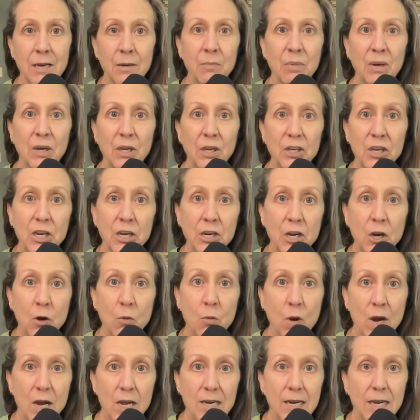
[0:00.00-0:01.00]
But you know
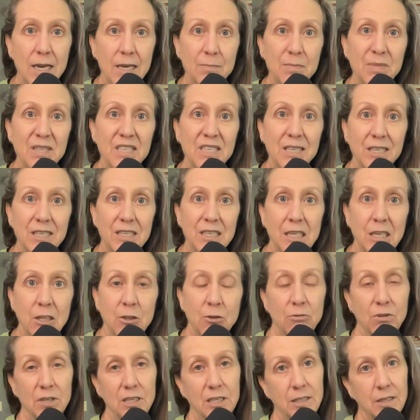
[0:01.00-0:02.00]
what? I'm
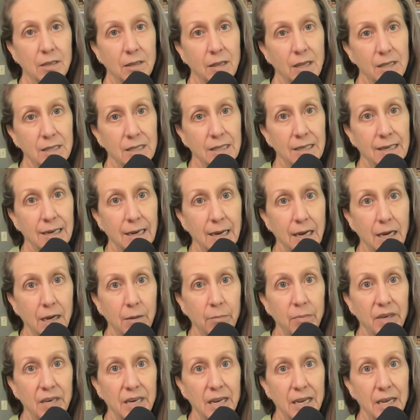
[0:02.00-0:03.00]
63, so that's going to
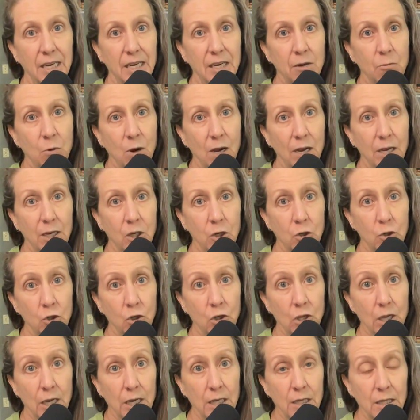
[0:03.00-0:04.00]
happen anyway,
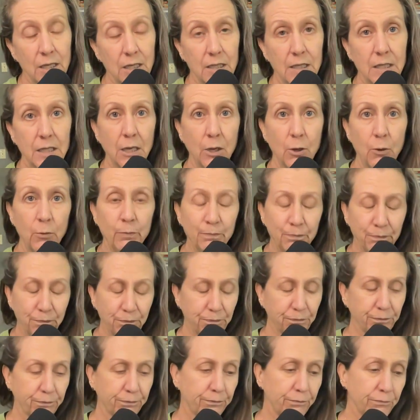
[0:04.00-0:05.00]
usually. So
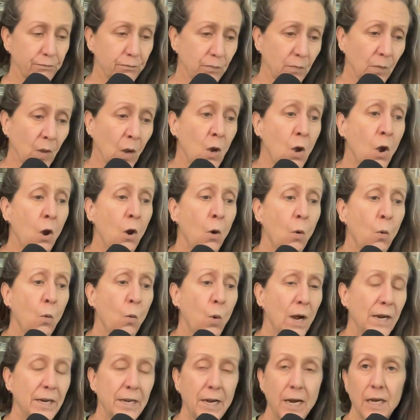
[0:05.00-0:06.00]

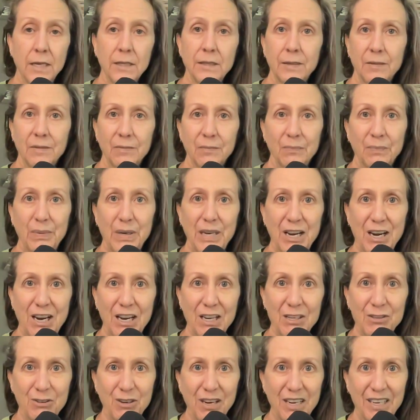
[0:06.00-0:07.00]
why not be
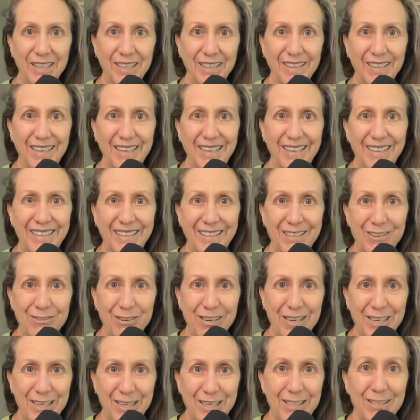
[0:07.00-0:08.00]
hydrated
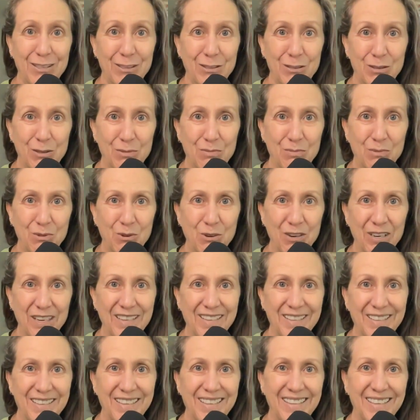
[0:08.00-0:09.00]
going into the
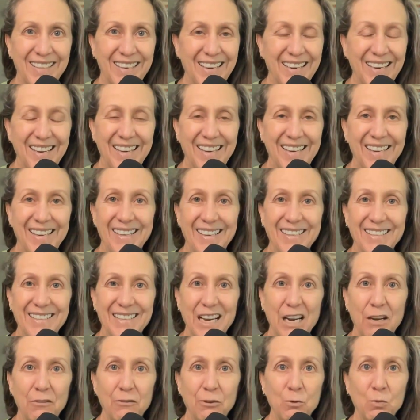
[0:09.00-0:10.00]
morning and
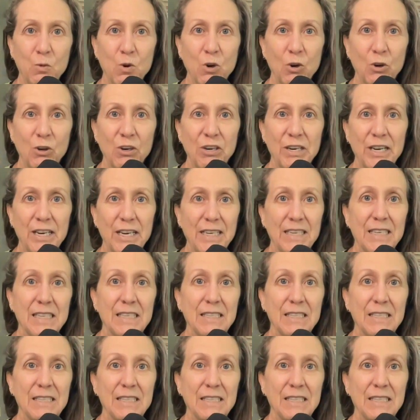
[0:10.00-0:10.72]
have your water at night?